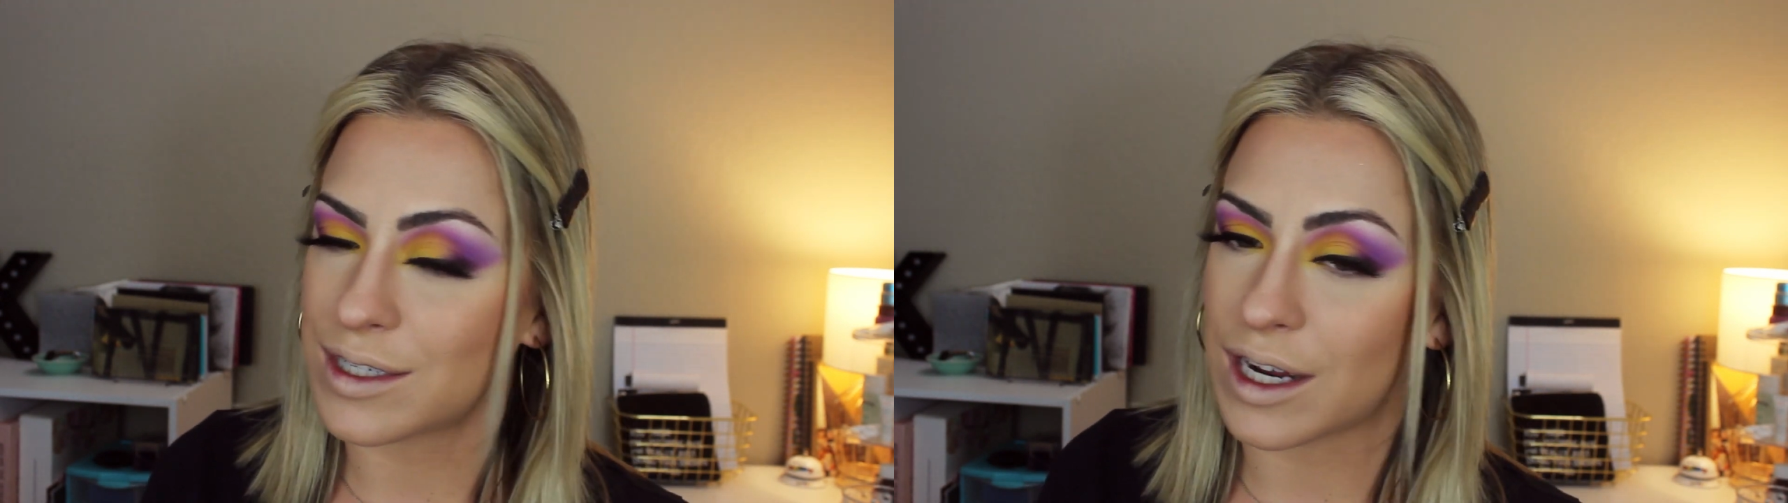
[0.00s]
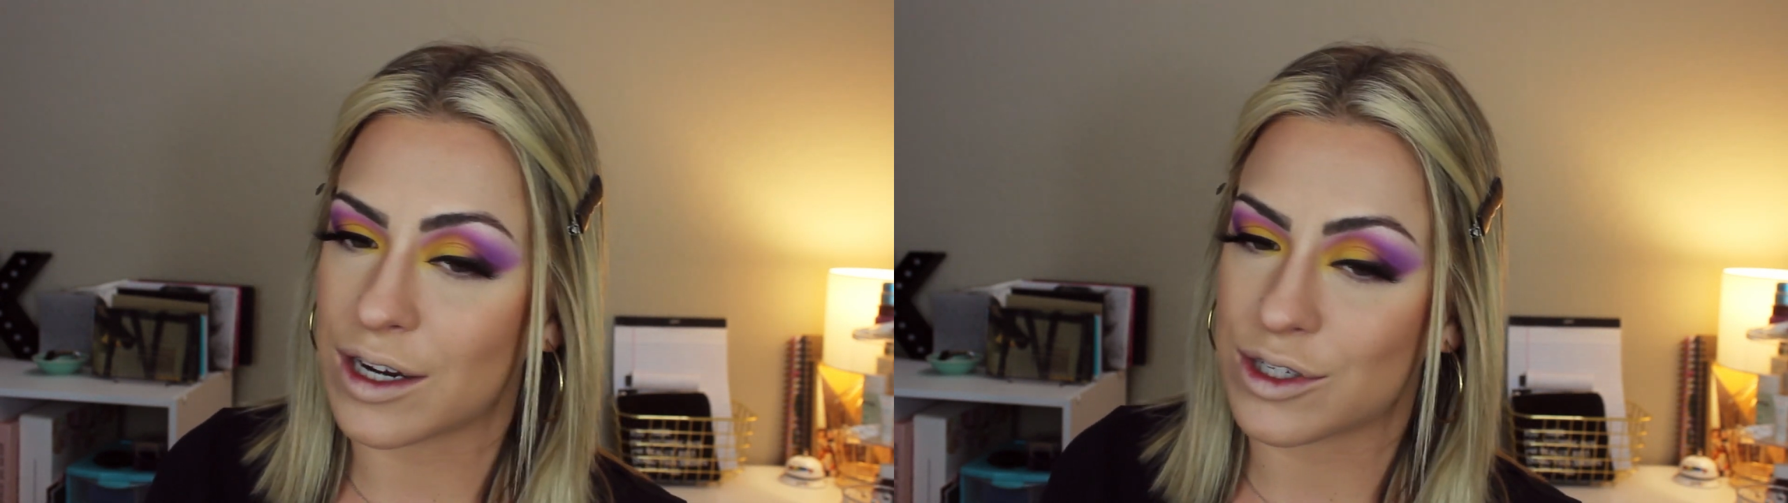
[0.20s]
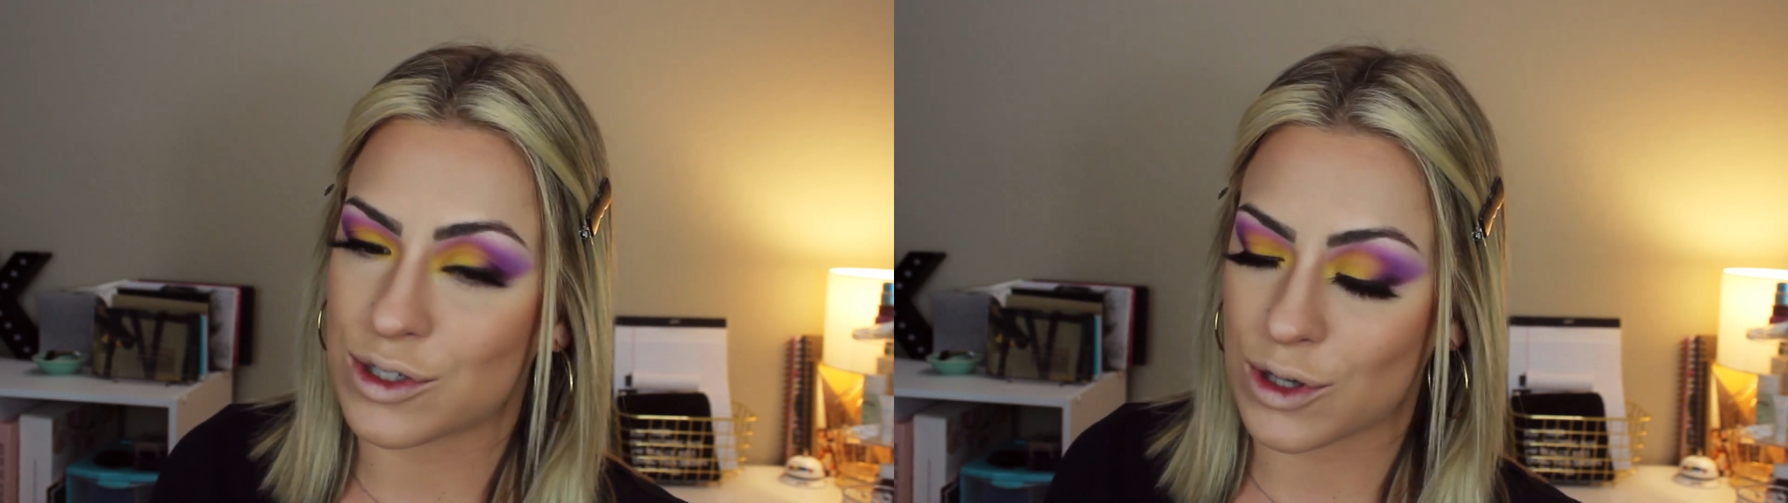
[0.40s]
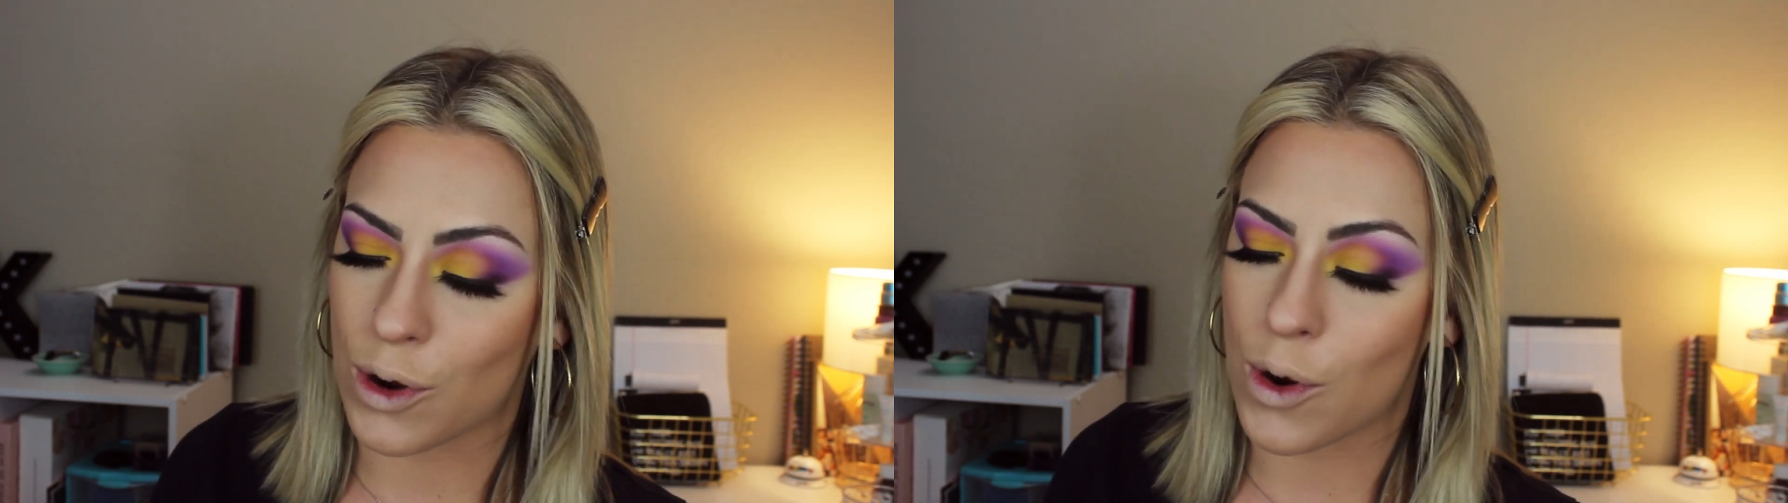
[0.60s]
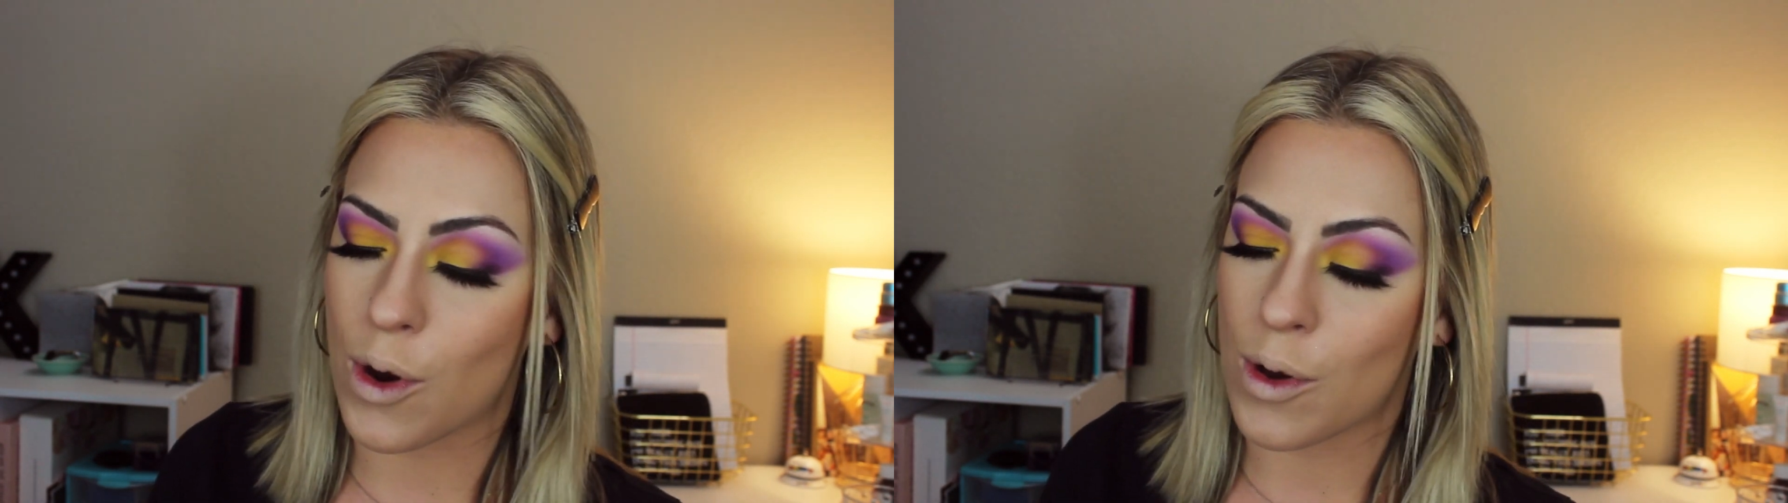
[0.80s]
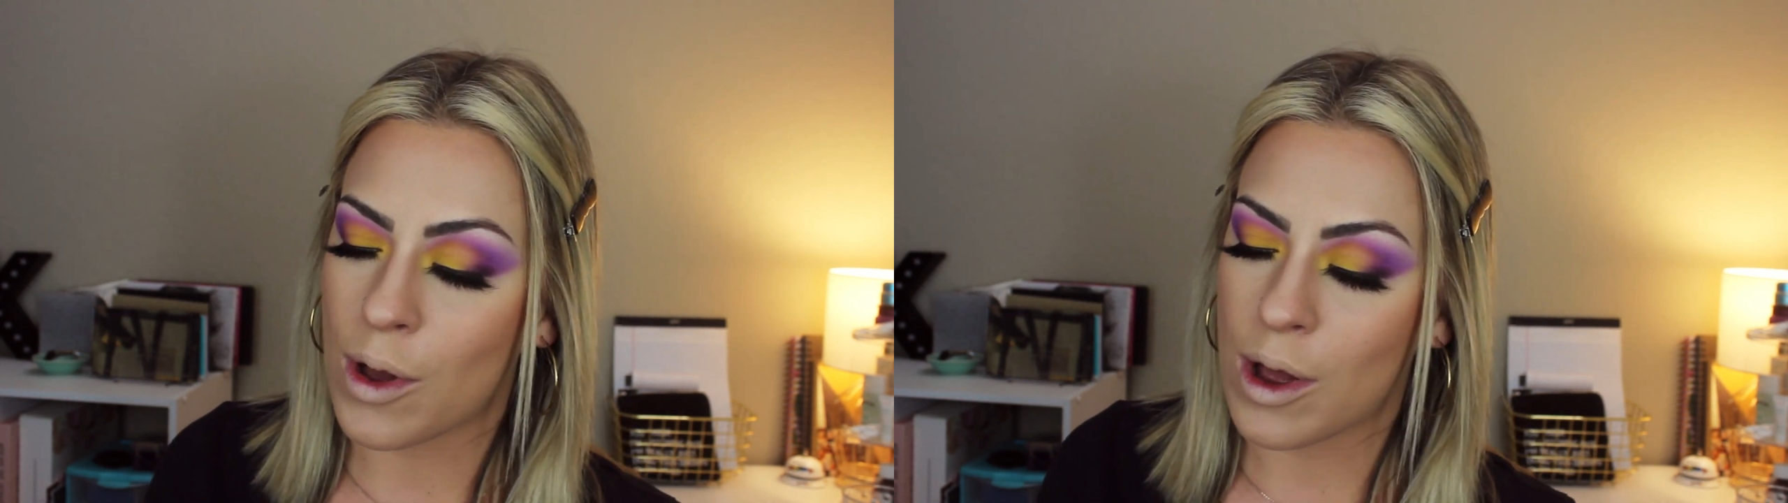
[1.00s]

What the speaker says: stand so